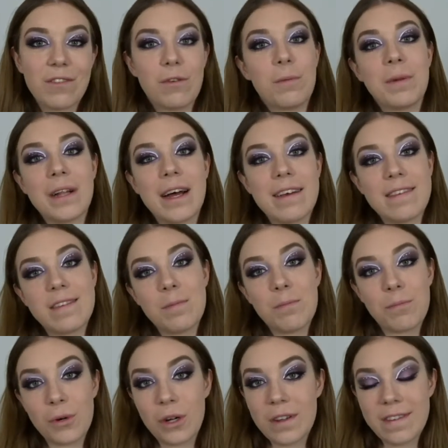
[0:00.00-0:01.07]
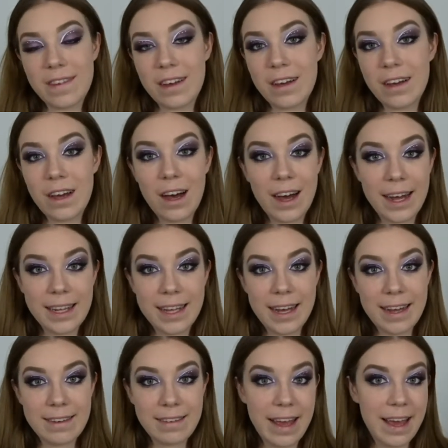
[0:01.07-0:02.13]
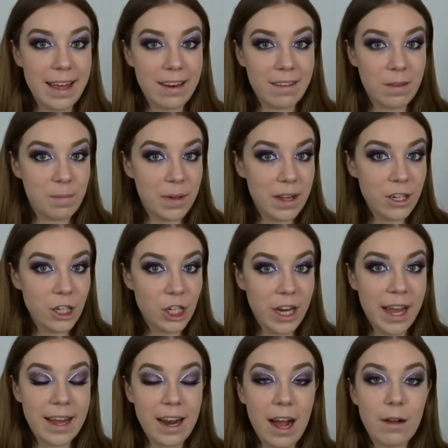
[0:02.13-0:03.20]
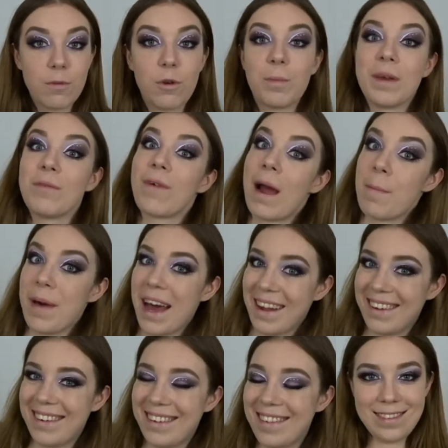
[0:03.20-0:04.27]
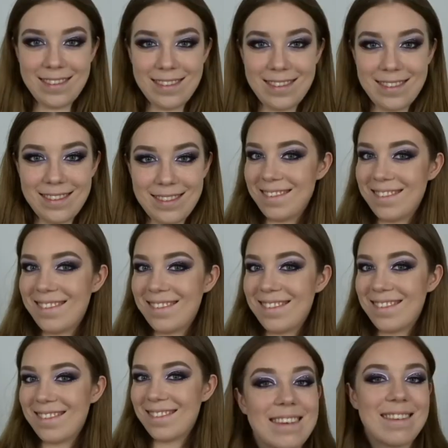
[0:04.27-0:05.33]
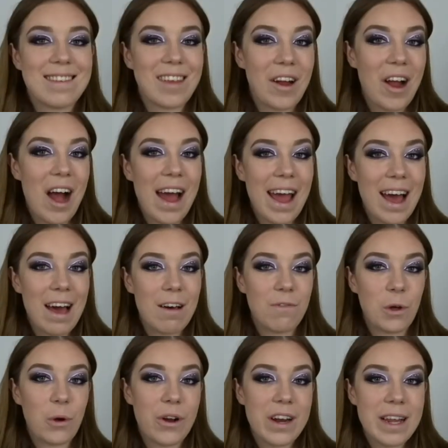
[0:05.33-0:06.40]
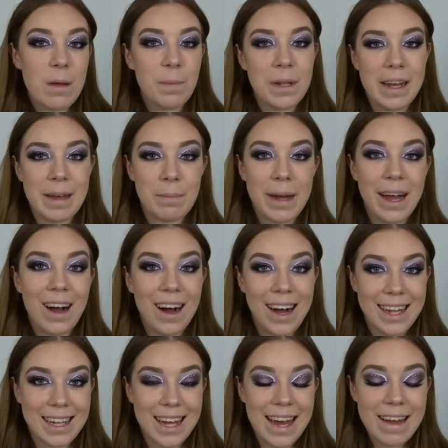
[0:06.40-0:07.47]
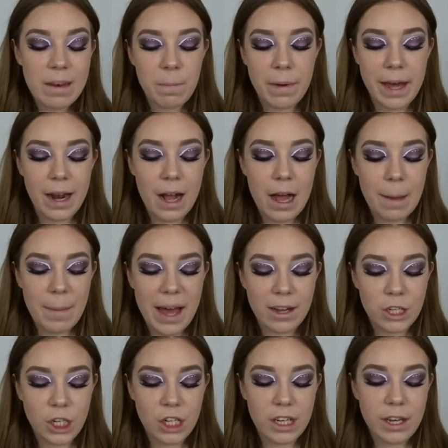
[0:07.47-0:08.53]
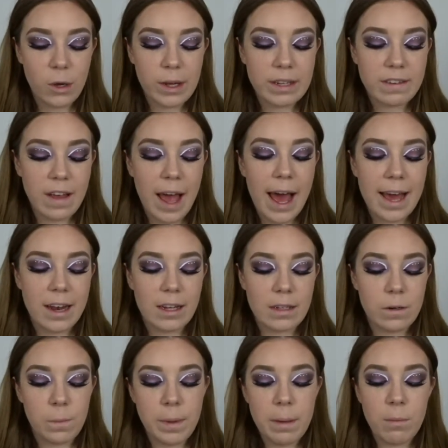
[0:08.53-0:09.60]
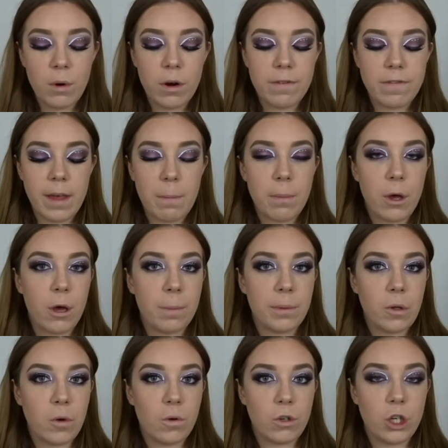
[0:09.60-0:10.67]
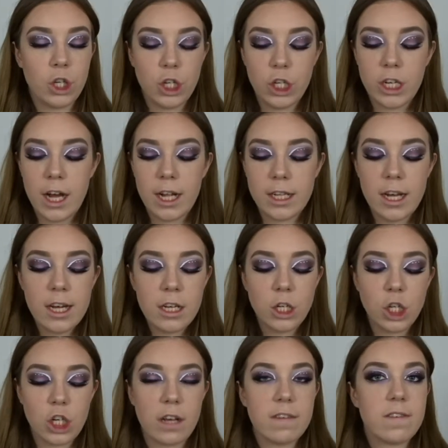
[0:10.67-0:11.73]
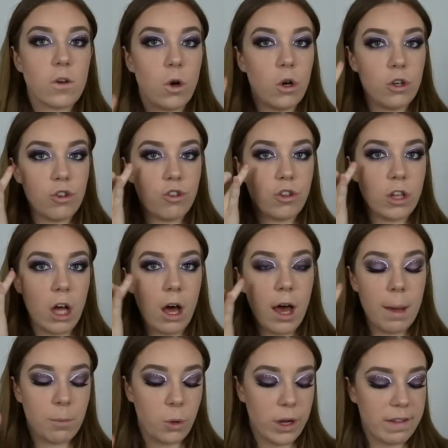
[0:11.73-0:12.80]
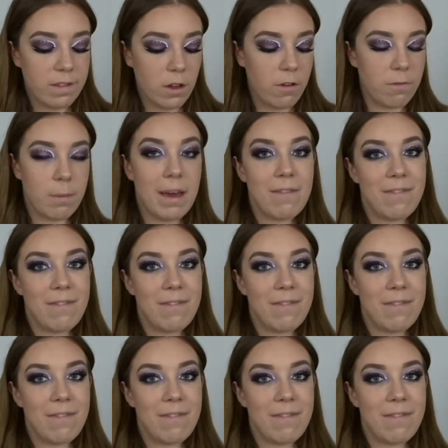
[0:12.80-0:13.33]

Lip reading: to apply some bronzer, highlight and blush, and I will be right back. So I have already applied my highlight, but I'm actually going to add a little bit more of that Purple Horseshoe colour just onto the high points of my